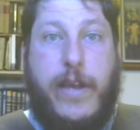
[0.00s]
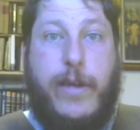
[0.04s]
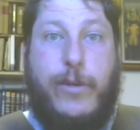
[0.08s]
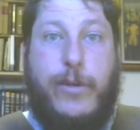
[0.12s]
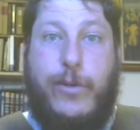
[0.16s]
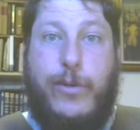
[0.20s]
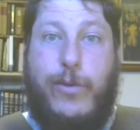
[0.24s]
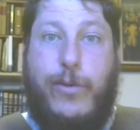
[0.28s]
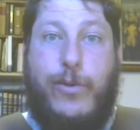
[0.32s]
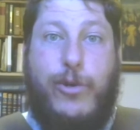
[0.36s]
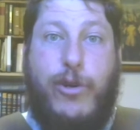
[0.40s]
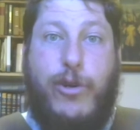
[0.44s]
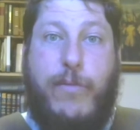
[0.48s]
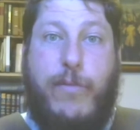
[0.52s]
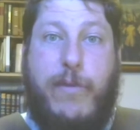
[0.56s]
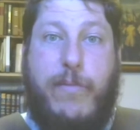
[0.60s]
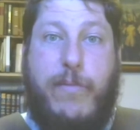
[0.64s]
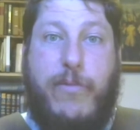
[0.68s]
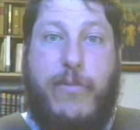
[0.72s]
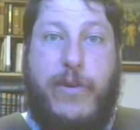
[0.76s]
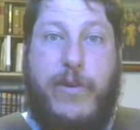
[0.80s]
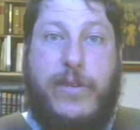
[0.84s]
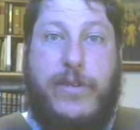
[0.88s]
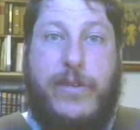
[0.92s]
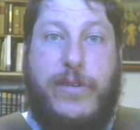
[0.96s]
So the German
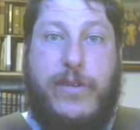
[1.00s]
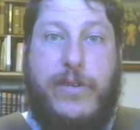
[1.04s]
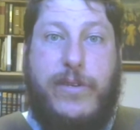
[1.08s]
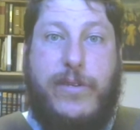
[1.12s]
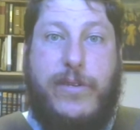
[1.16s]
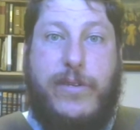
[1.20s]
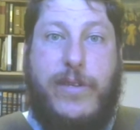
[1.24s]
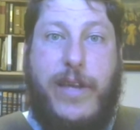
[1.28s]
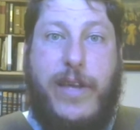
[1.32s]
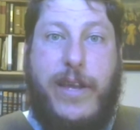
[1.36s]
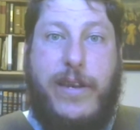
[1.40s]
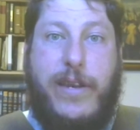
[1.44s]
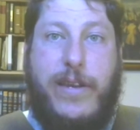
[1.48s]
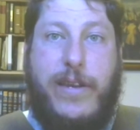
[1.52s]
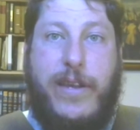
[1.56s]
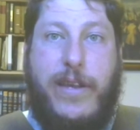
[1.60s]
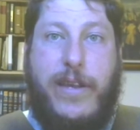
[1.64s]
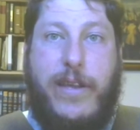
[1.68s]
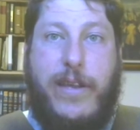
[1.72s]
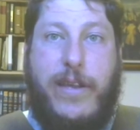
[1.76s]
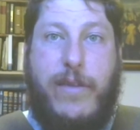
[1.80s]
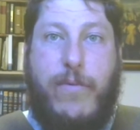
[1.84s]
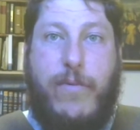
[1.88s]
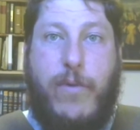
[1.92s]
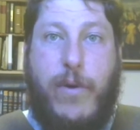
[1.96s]
princes then
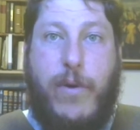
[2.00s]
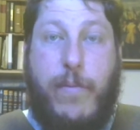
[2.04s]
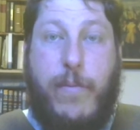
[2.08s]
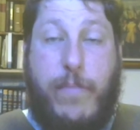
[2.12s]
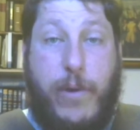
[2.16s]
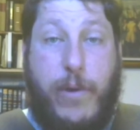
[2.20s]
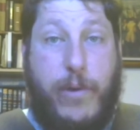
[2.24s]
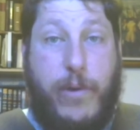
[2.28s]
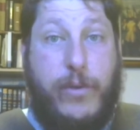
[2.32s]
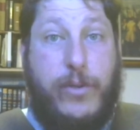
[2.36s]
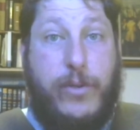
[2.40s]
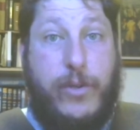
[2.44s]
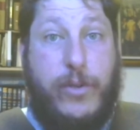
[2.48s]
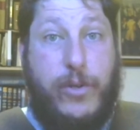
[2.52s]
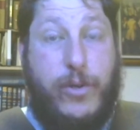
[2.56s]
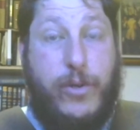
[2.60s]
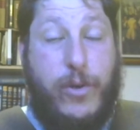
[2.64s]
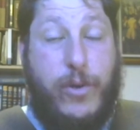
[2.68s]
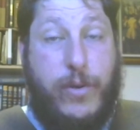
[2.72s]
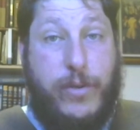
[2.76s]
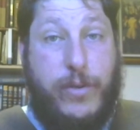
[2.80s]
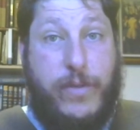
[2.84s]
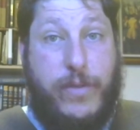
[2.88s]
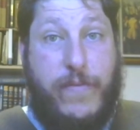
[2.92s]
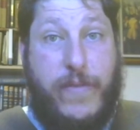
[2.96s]
uh, were opposed to
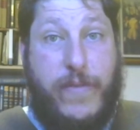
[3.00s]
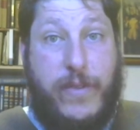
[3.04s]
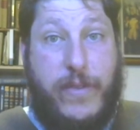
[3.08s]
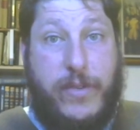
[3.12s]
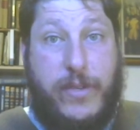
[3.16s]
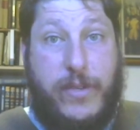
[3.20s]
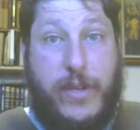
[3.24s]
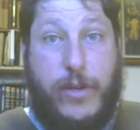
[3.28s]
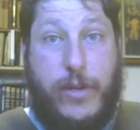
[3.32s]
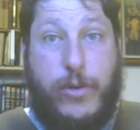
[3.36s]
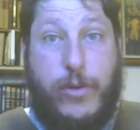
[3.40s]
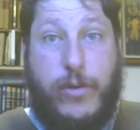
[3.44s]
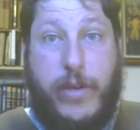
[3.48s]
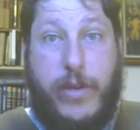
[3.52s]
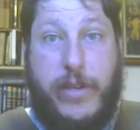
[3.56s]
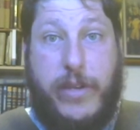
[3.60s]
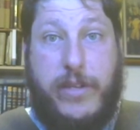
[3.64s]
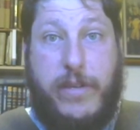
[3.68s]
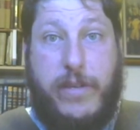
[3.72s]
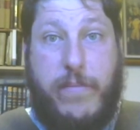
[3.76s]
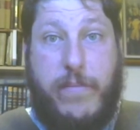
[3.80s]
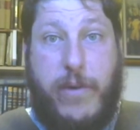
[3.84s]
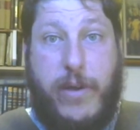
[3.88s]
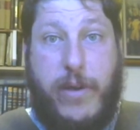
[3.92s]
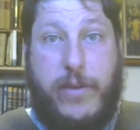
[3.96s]
Charles V's
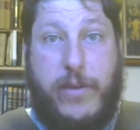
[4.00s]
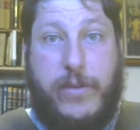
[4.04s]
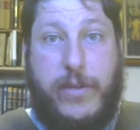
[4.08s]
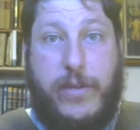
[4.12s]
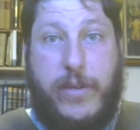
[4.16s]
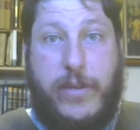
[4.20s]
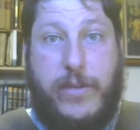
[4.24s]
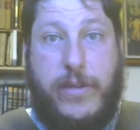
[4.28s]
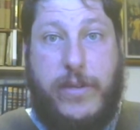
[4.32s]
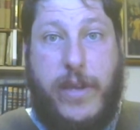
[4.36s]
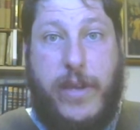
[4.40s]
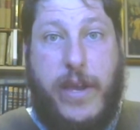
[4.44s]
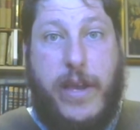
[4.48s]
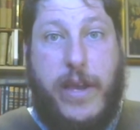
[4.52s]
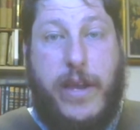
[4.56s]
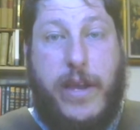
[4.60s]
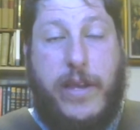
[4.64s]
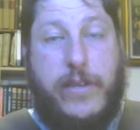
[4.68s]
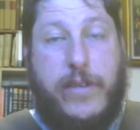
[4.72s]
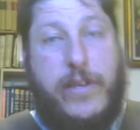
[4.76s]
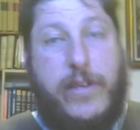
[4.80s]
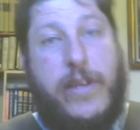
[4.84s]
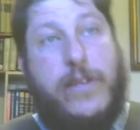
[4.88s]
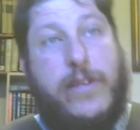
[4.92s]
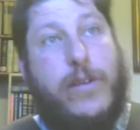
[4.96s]
centralizing policies
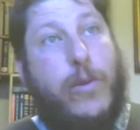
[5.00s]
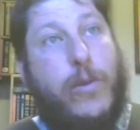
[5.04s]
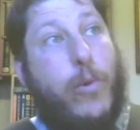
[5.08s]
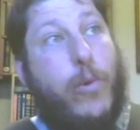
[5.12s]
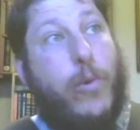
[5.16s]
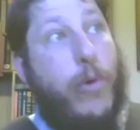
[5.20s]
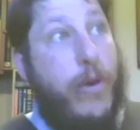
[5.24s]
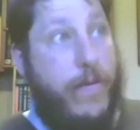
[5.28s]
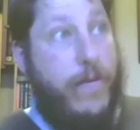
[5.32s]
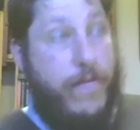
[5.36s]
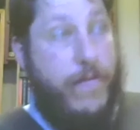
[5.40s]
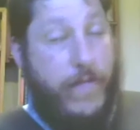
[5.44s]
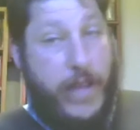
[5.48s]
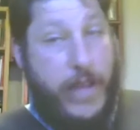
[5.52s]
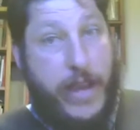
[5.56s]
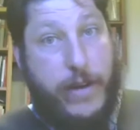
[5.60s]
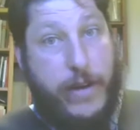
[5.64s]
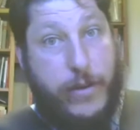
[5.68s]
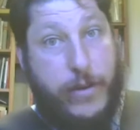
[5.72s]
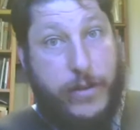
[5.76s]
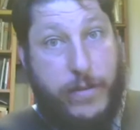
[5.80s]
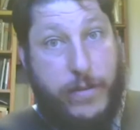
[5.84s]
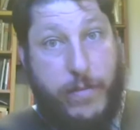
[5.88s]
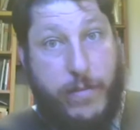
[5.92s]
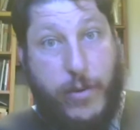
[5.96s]
because he's the Lord of
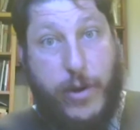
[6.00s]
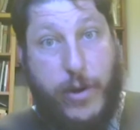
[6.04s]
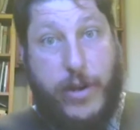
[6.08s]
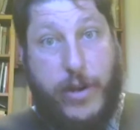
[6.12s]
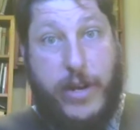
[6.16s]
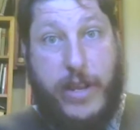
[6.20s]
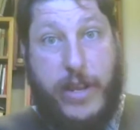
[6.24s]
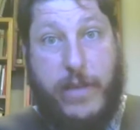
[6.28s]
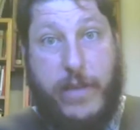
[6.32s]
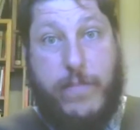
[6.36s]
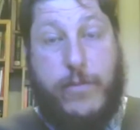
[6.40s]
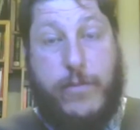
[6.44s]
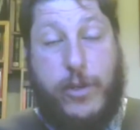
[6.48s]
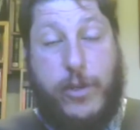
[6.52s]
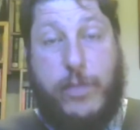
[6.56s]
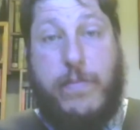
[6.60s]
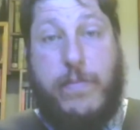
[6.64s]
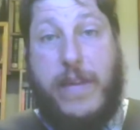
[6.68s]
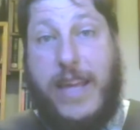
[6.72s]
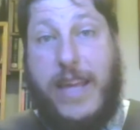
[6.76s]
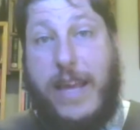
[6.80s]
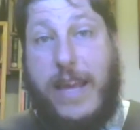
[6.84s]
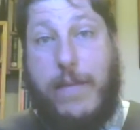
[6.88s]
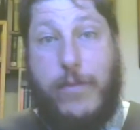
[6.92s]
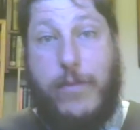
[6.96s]
Flanders and Burgundy, just
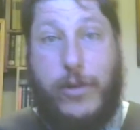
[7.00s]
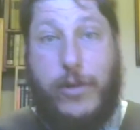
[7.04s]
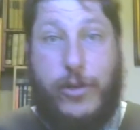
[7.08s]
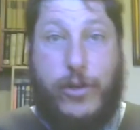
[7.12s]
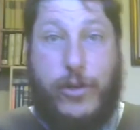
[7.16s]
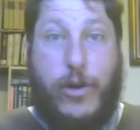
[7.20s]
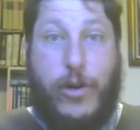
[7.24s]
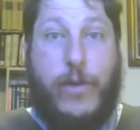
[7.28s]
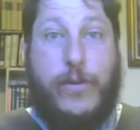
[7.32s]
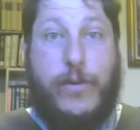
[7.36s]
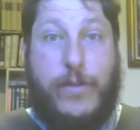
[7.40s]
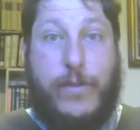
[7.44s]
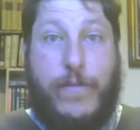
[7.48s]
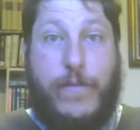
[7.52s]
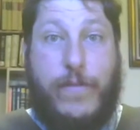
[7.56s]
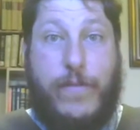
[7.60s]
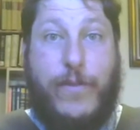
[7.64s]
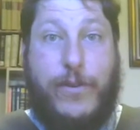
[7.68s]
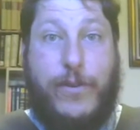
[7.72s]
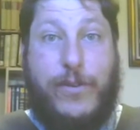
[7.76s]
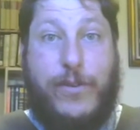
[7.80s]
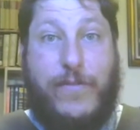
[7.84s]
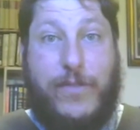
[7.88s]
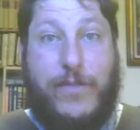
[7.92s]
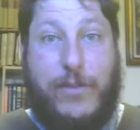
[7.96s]
became Charles I
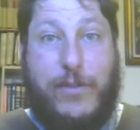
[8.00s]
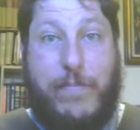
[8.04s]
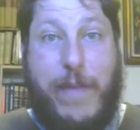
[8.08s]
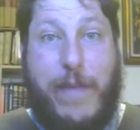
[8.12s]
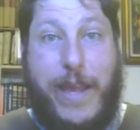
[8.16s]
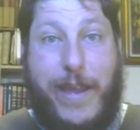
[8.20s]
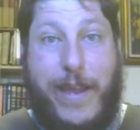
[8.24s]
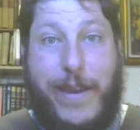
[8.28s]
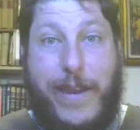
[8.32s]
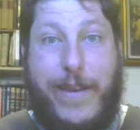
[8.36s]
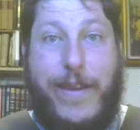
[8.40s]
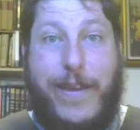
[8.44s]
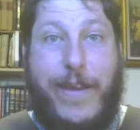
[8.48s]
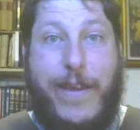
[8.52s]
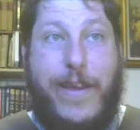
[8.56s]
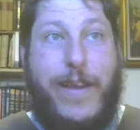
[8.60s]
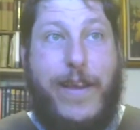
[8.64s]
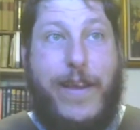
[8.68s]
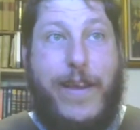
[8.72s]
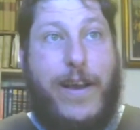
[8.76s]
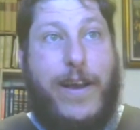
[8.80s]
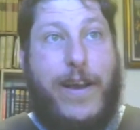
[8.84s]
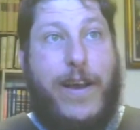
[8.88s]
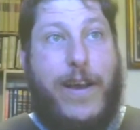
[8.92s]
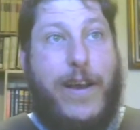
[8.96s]
of Spain,
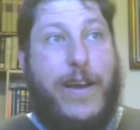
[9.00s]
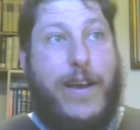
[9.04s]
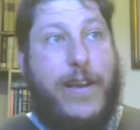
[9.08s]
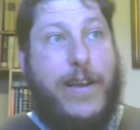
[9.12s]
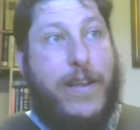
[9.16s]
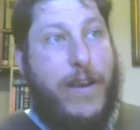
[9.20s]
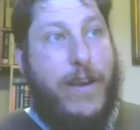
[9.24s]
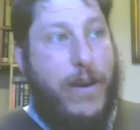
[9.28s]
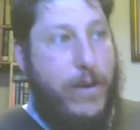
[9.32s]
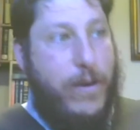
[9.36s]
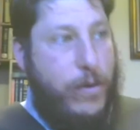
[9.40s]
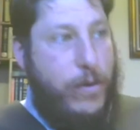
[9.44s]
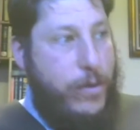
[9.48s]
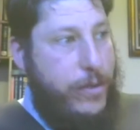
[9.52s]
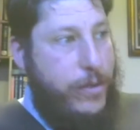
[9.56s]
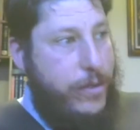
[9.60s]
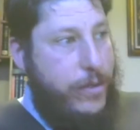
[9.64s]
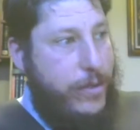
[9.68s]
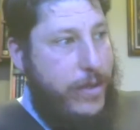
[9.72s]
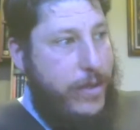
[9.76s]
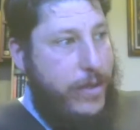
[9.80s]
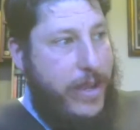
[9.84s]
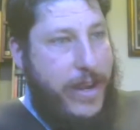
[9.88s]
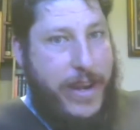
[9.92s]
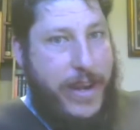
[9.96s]
uh,
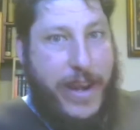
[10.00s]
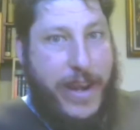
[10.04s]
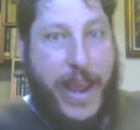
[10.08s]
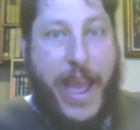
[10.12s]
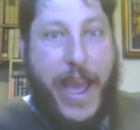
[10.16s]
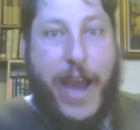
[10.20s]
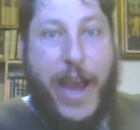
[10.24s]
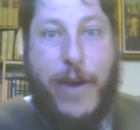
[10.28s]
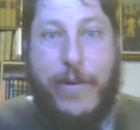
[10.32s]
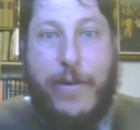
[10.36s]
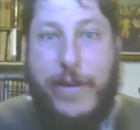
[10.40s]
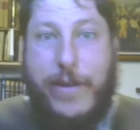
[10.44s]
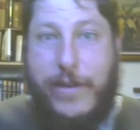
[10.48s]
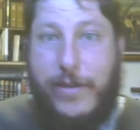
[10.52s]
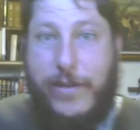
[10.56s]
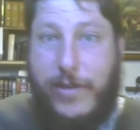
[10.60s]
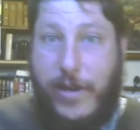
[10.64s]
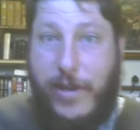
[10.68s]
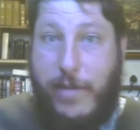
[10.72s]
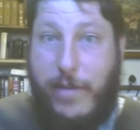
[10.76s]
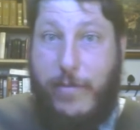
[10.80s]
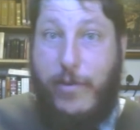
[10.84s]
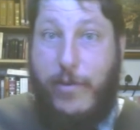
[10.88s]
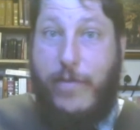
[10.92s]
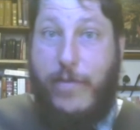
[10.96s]
Carlos, and now he's
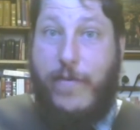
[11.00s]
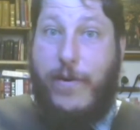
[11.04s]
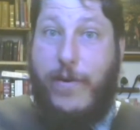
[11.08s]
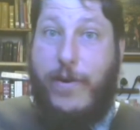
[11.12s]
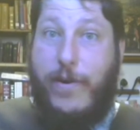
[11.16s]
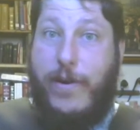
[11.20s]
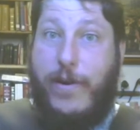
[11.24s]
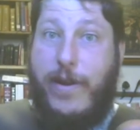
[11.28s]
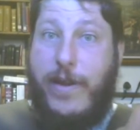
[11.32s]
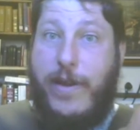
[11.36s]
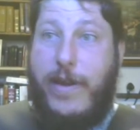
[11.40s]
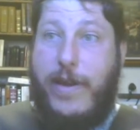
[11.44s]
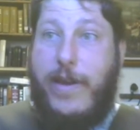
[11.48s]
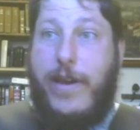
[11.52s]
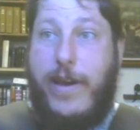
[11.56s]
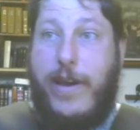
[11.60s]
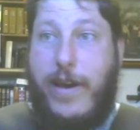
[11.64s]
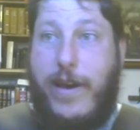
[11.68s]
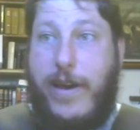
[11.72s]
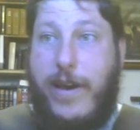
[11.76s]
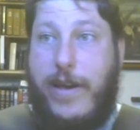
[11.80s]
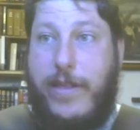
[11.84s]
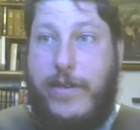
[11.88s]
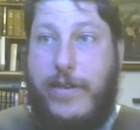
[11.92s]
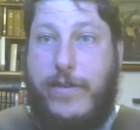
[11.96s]
come over
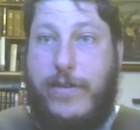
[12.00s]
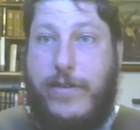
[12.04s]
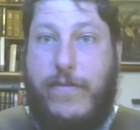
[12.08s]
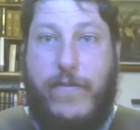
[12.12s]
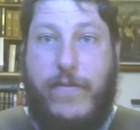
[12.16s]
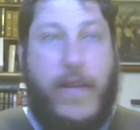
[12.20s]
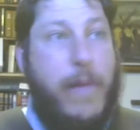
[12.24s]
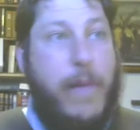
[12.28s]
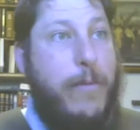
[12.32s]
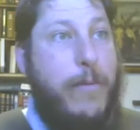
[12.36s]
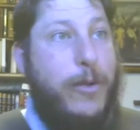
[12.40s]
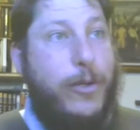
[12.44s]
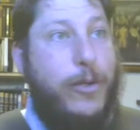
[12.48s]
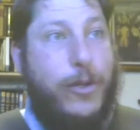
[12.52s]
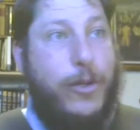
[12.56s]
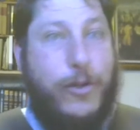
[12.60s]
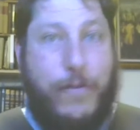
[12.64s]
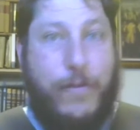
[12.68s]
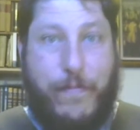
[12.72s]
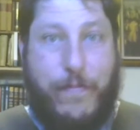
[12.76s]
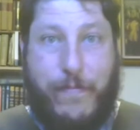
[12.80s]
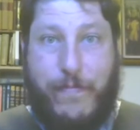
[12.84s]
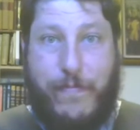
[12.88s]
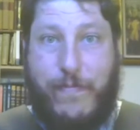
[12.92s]
uh, this Flemish,